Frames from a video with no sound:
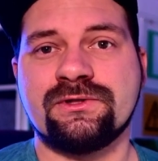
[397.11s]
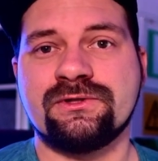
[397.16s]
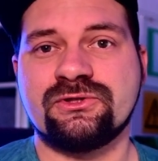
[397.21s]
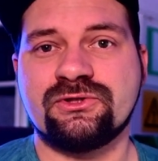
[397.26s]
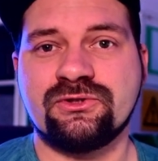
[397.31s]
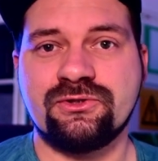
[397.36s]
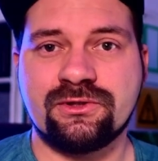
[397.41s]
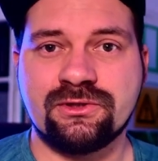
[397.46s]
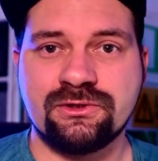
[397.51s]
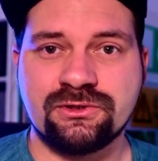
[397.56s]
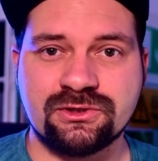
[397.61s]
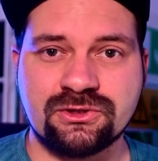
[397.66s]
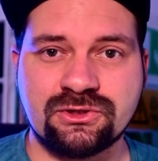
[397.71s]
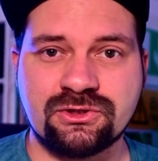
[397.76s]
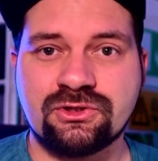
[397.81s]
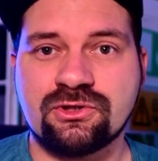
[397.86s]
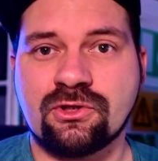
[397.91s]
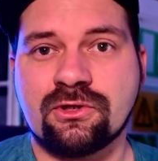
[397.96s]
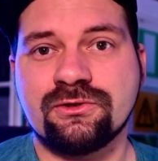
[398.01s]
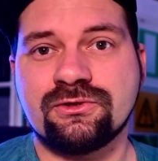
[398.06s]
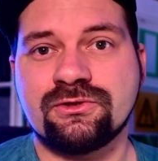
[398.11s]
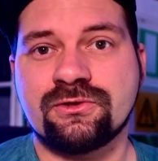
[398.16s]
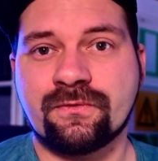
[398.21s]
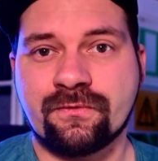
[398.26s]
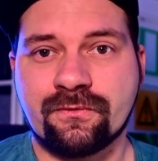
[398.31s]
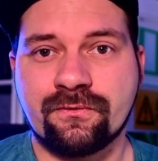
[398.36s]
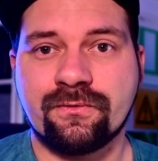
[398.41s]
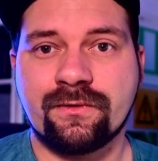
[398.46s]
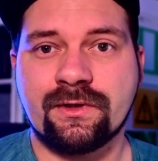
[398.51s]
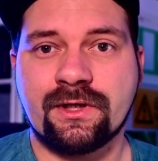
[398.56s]
so you can just charge
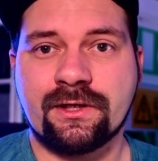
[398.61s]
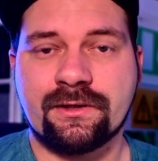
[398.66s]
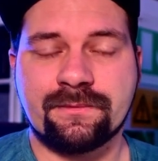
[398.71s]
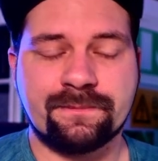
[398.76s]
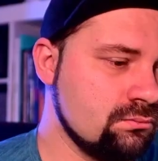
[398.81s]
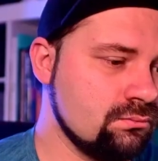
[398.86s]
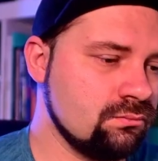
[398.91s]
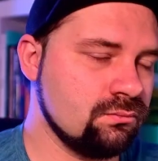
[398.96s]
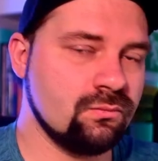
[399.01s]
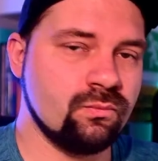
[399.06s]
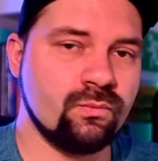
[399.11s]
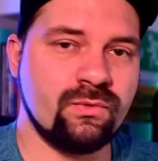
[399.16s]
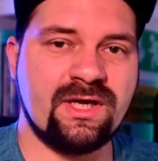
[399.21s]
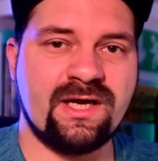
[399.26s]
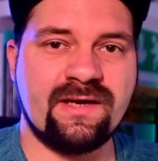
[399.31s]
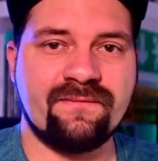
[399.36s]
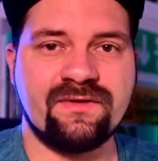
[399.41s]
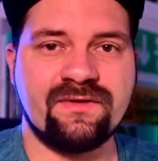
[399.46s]
through there. We have these